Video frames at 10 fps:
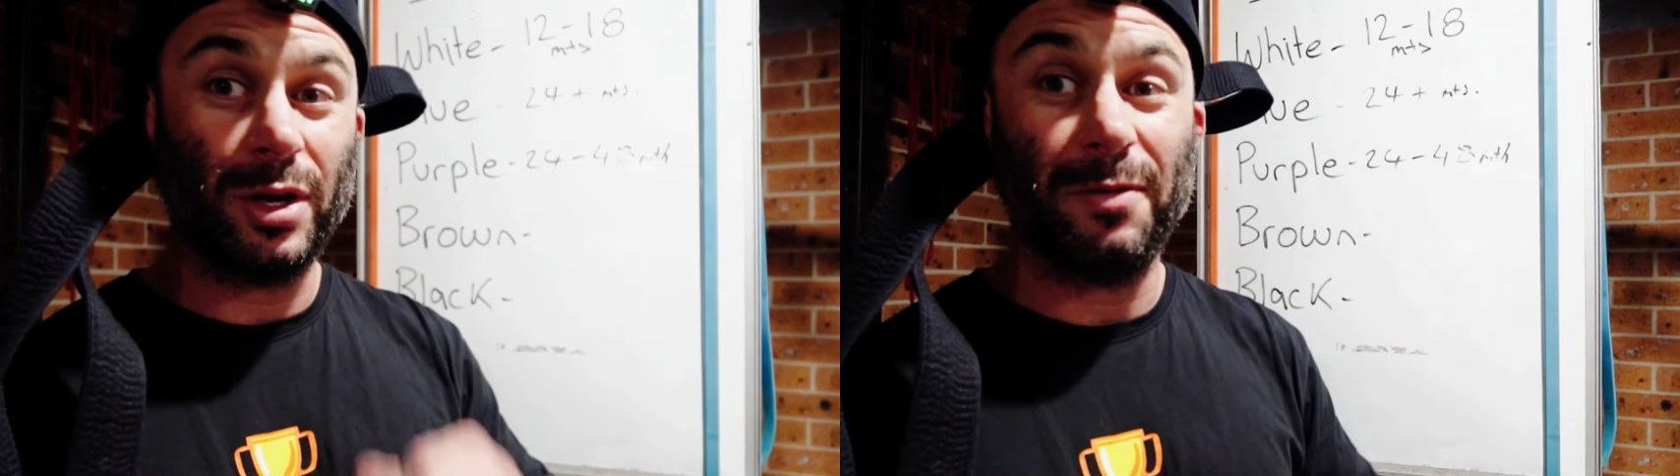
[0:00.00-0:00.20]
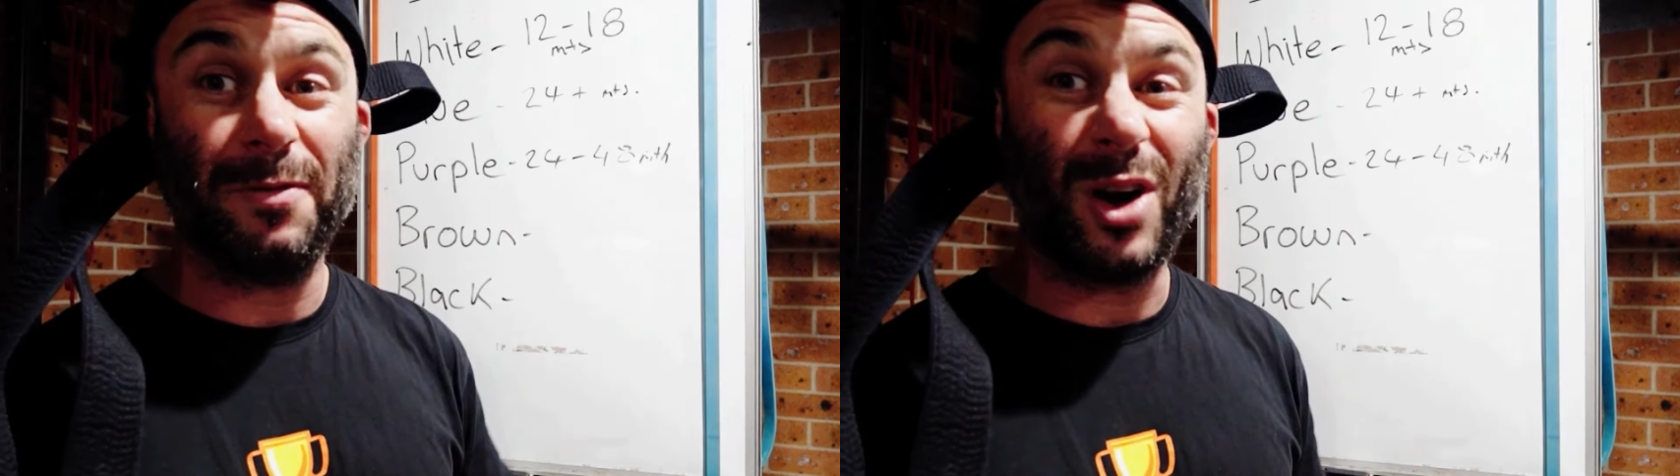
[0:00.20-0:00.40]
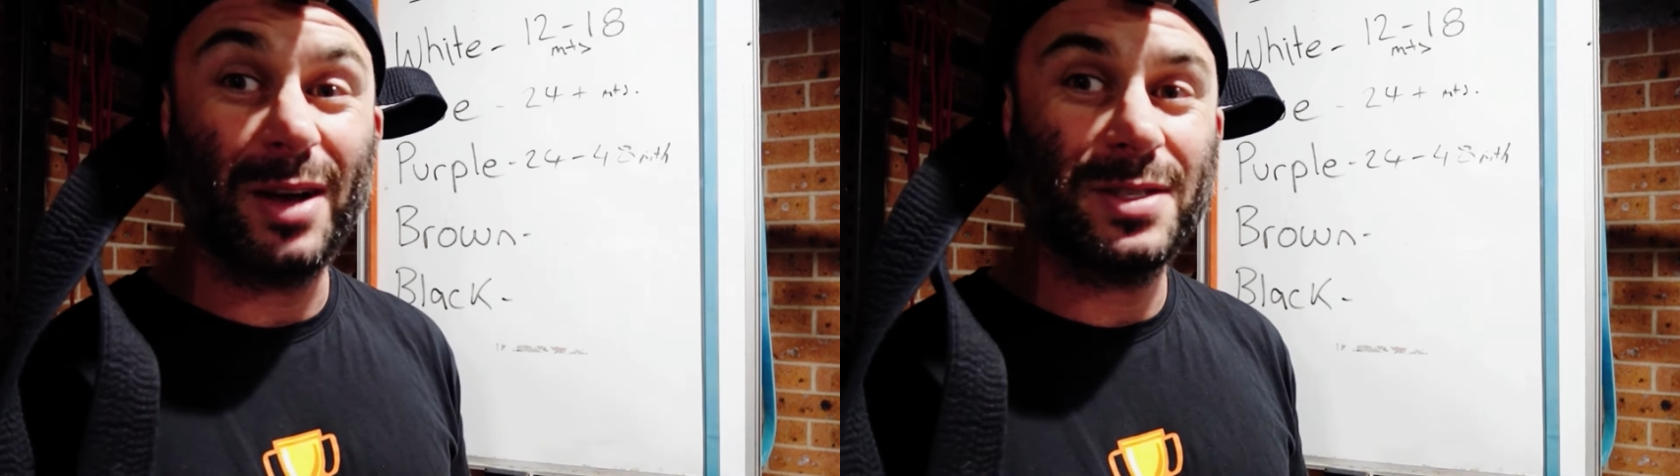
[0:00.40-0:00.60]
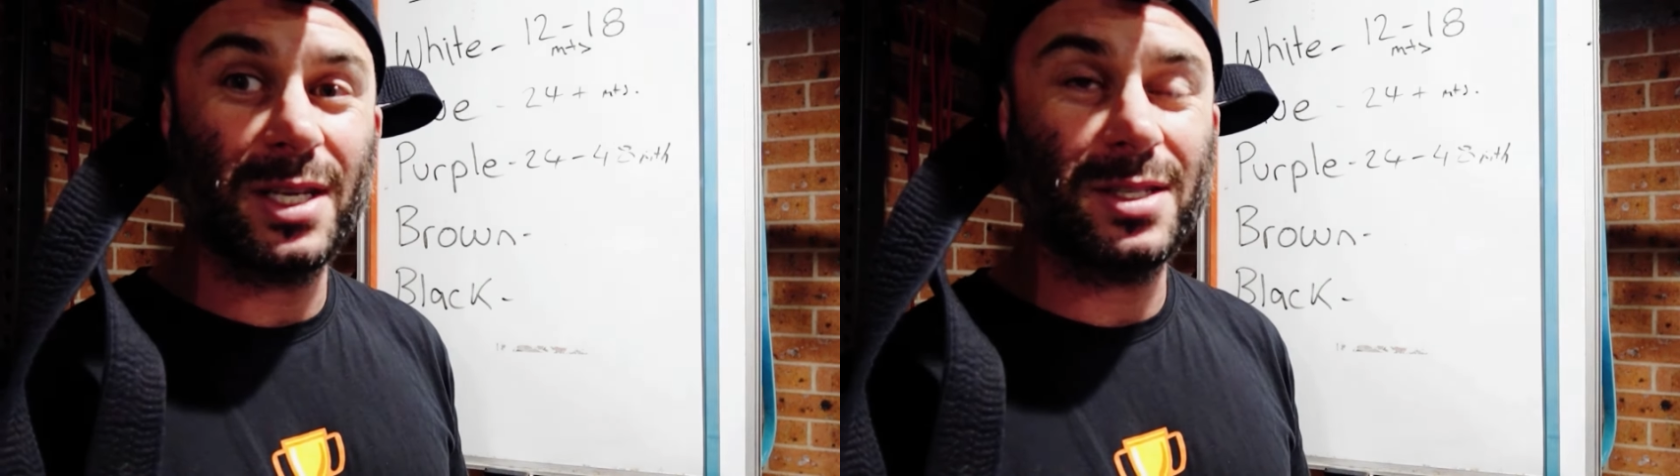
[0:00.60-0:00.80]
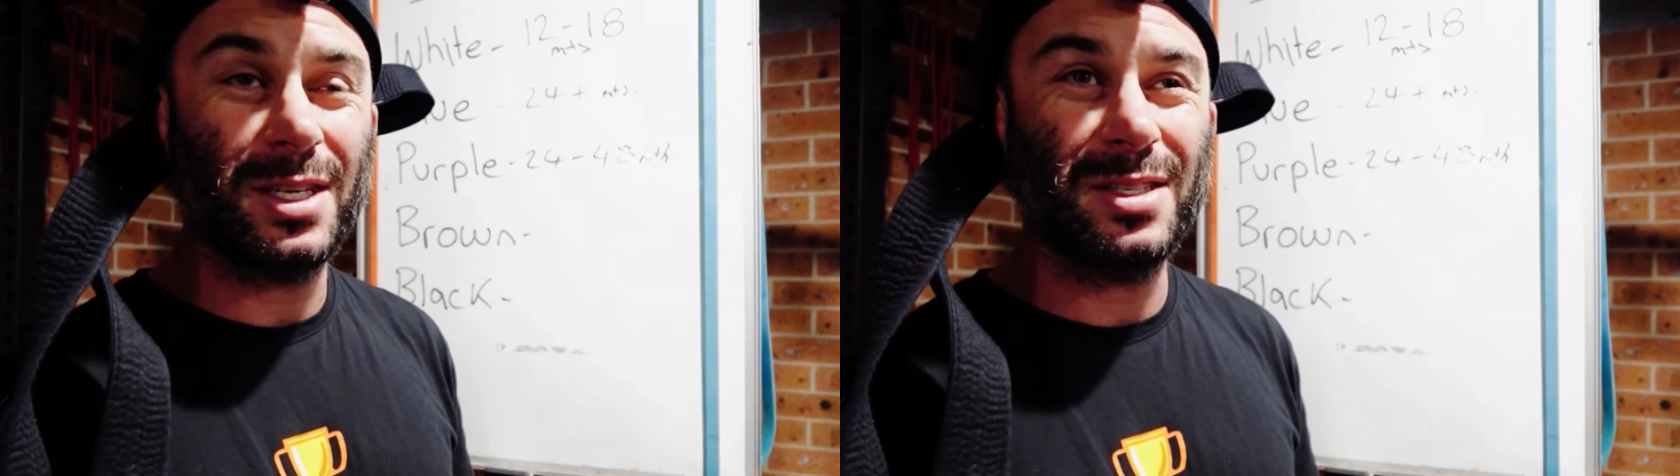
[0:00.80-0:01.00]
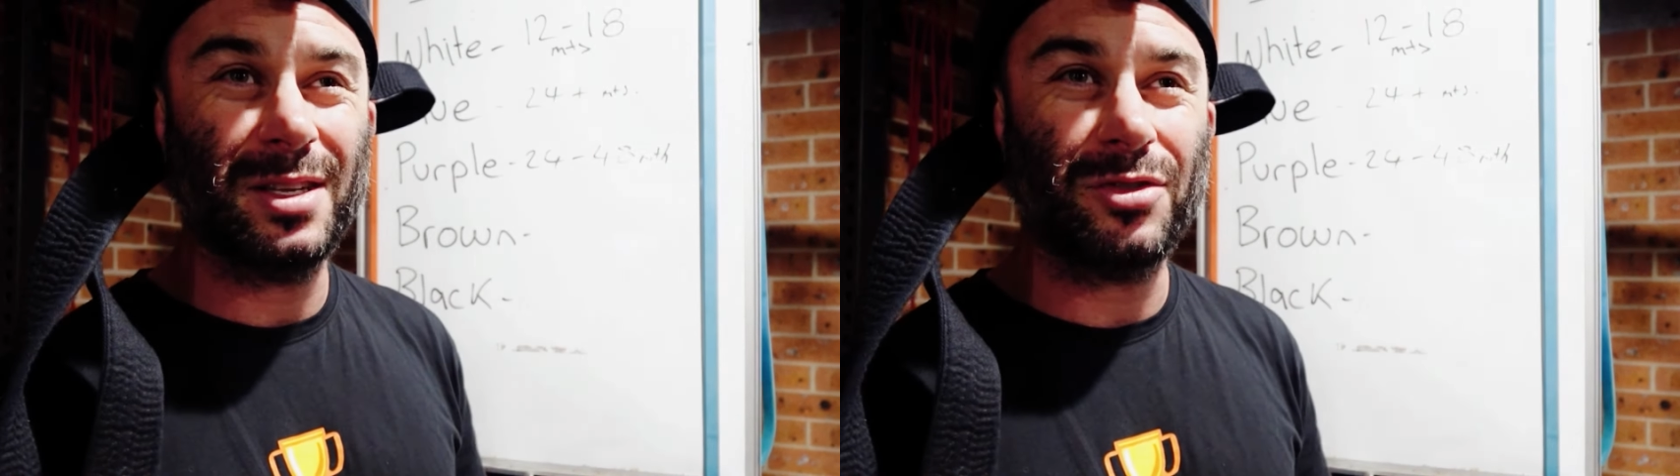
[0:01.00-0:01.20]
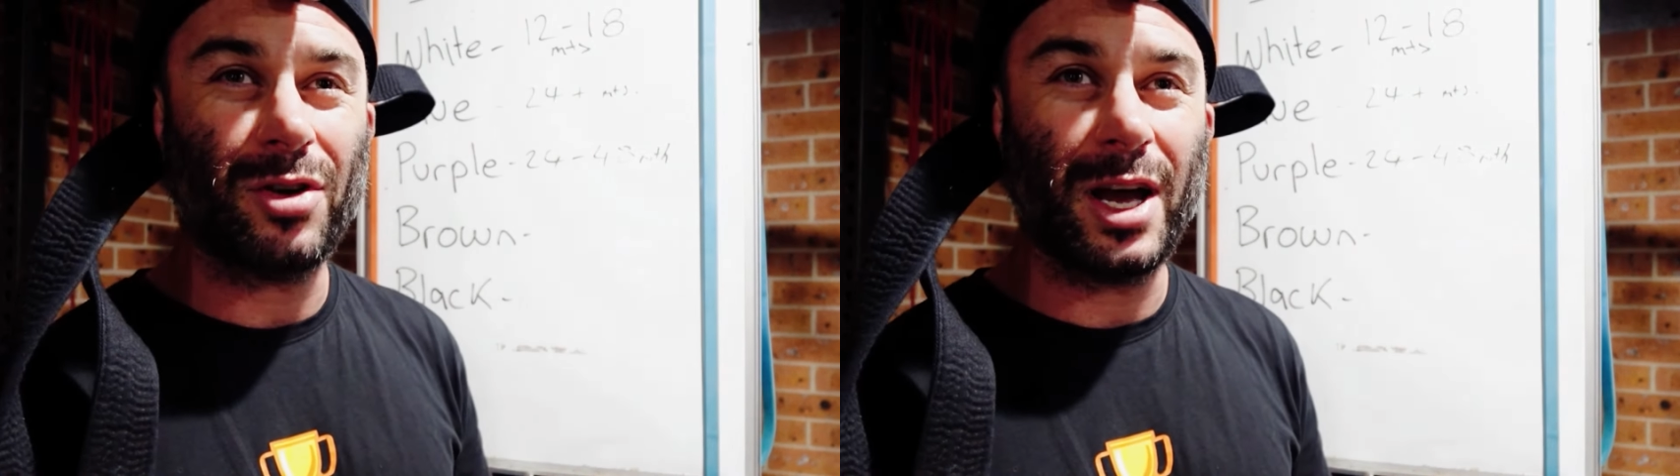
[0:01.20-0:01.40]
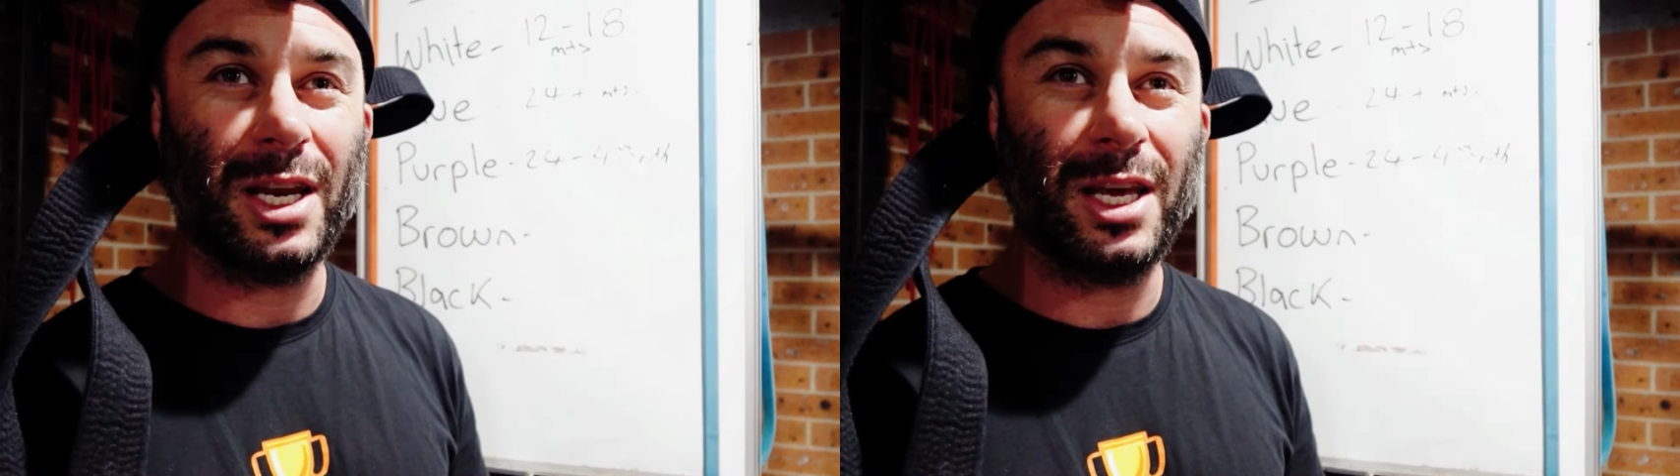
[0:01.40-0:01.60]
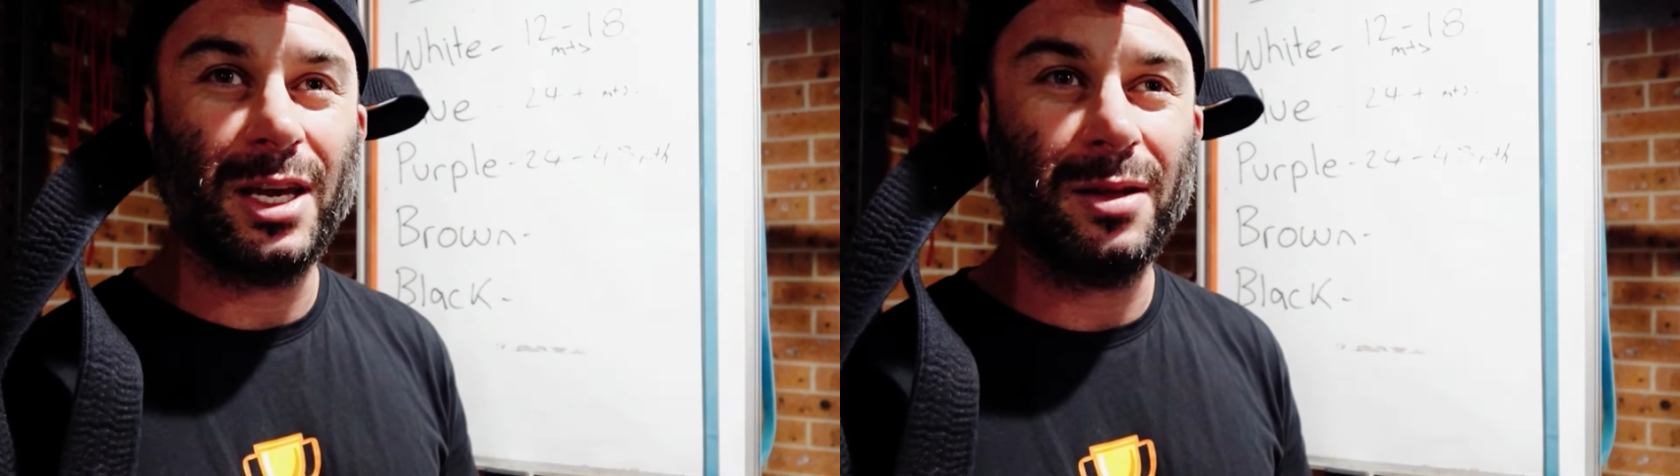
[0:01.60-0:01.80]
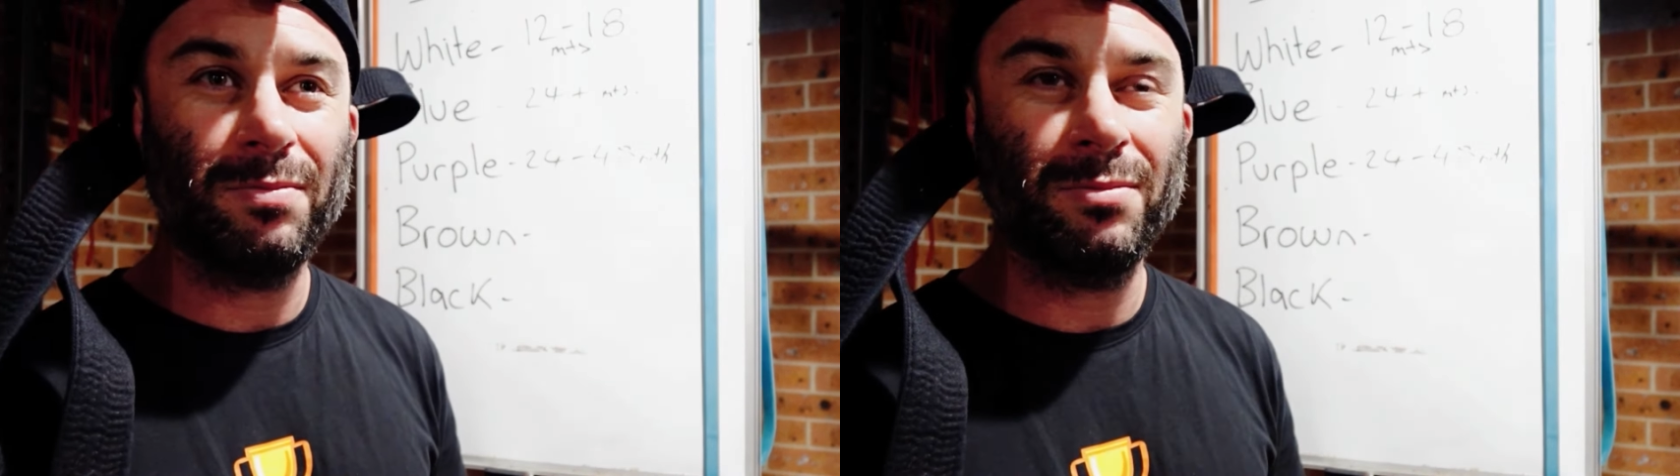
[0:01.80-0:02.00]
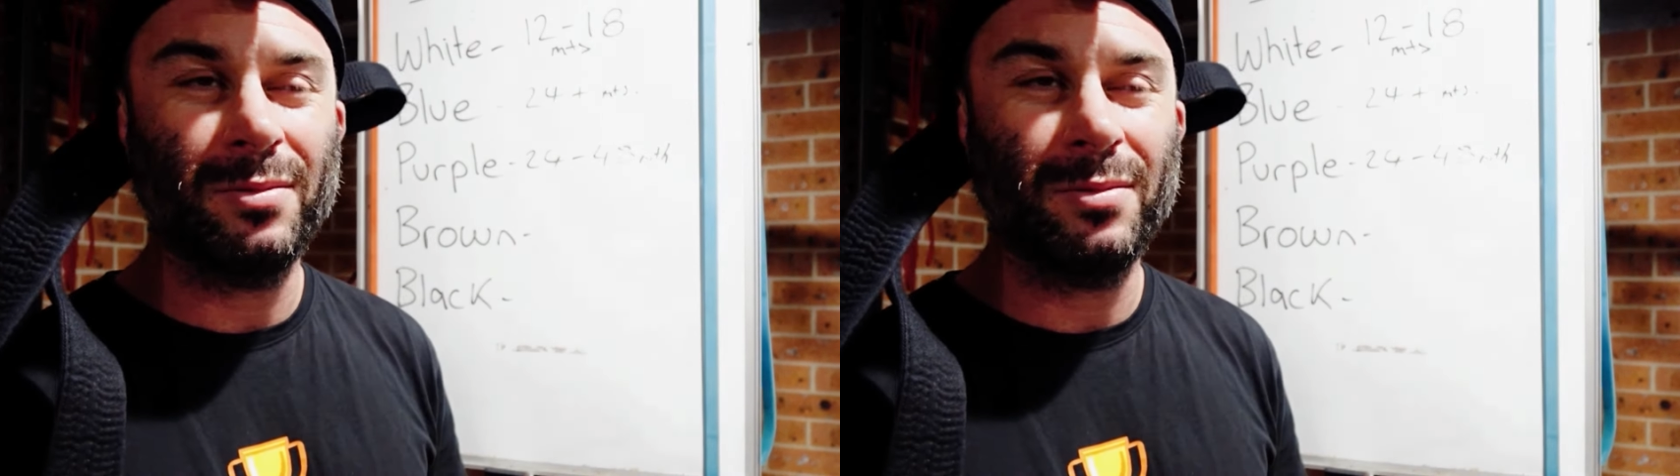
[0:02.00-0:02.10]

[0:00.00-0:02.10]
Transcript: you're five, six years in the training.